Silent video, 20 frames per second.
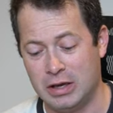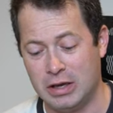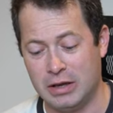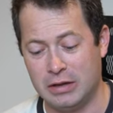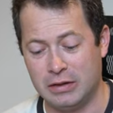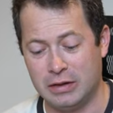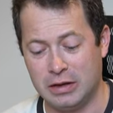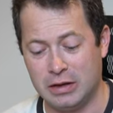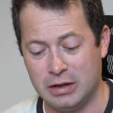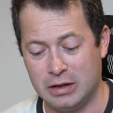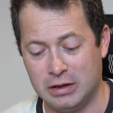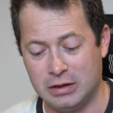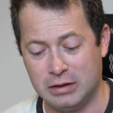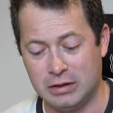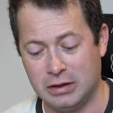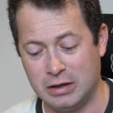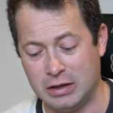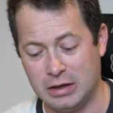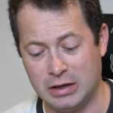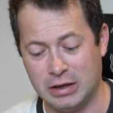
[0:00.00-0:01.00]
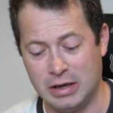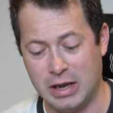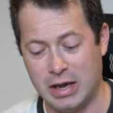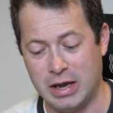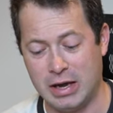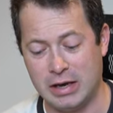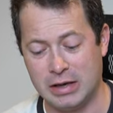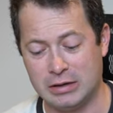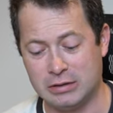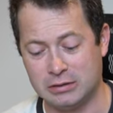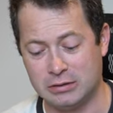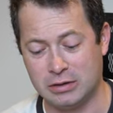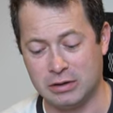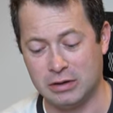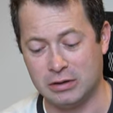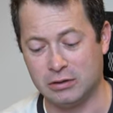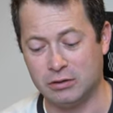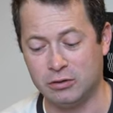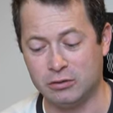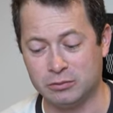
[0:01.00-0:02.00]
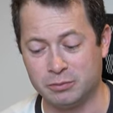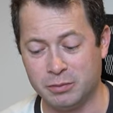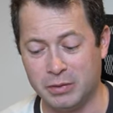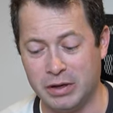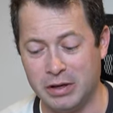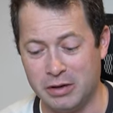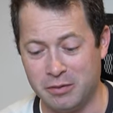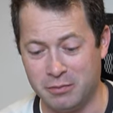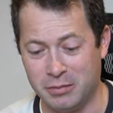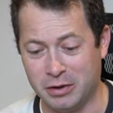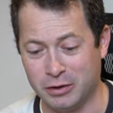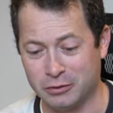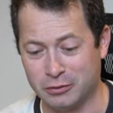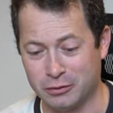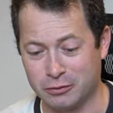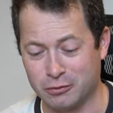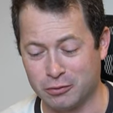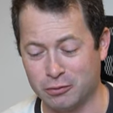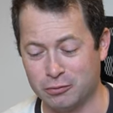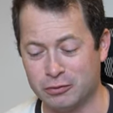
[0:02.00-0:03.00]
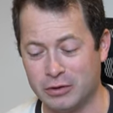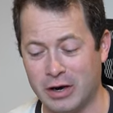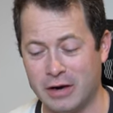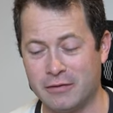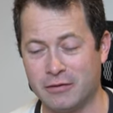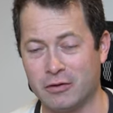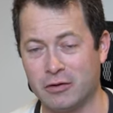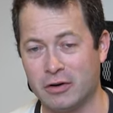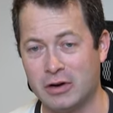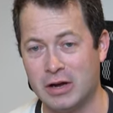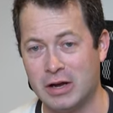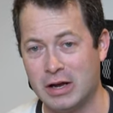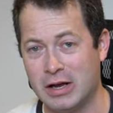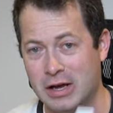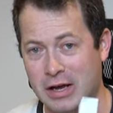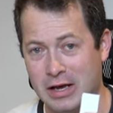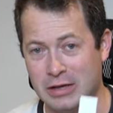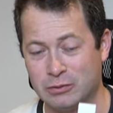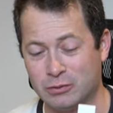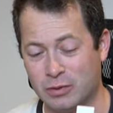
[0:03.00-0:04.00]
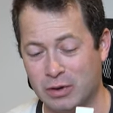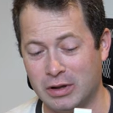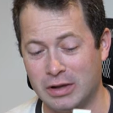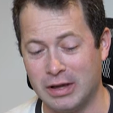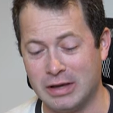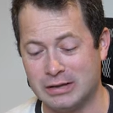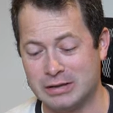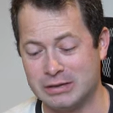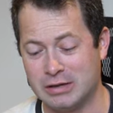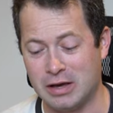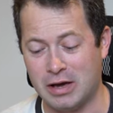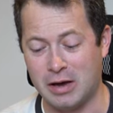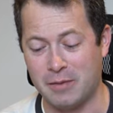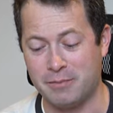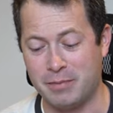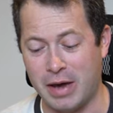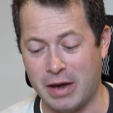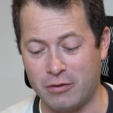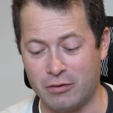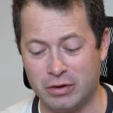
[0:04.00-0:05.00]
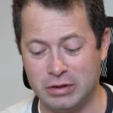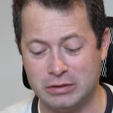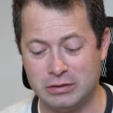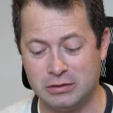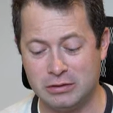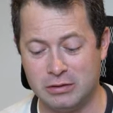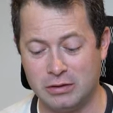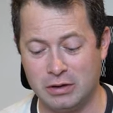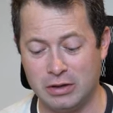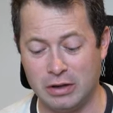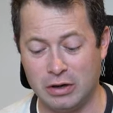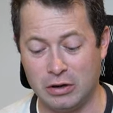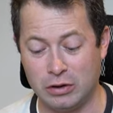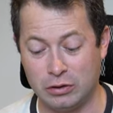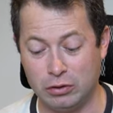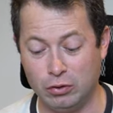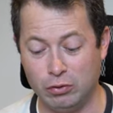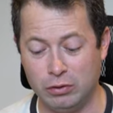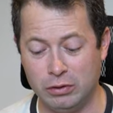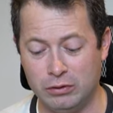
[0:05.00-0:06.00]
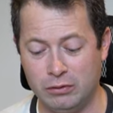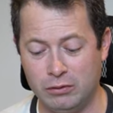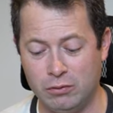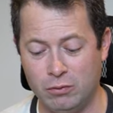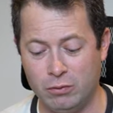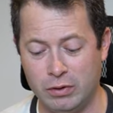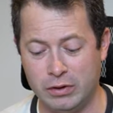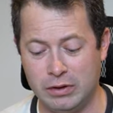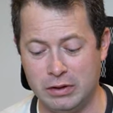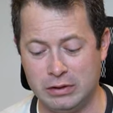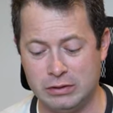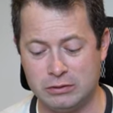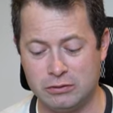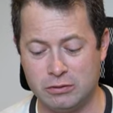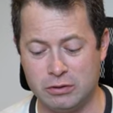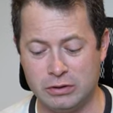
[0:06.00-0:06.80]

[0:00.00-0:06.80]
And then it has a little miniature screwdriver as well as uh, batteries included with this.